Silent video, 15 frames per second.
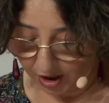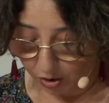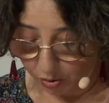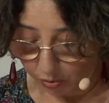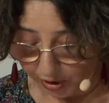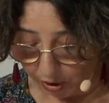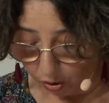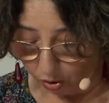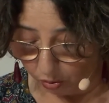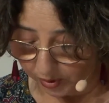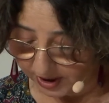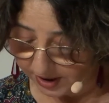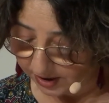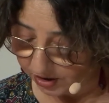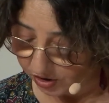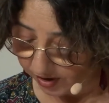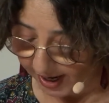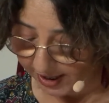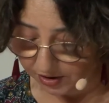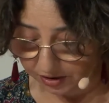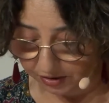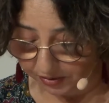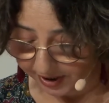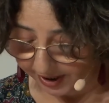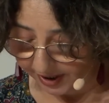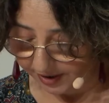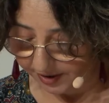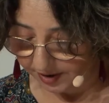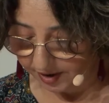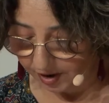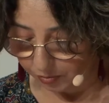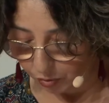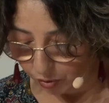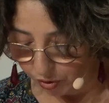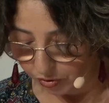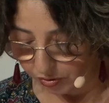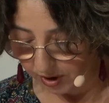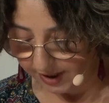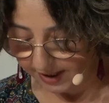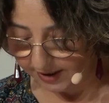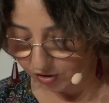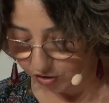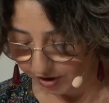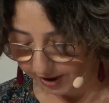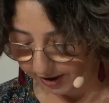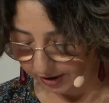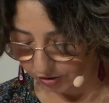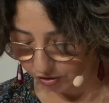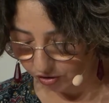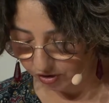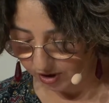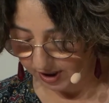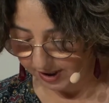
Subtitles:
We always try to create a mutual exchange